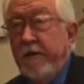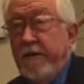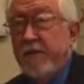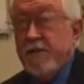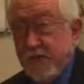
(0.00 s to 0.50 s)

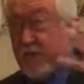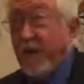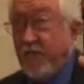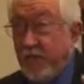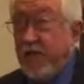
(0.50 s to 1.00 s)
that is, just
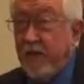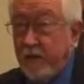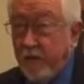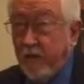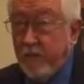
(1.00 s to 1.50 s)
by
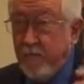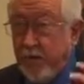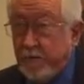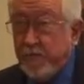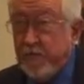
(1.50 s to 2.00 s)
thinking, the way a
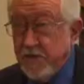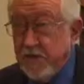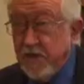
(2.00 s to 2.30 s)
mathematician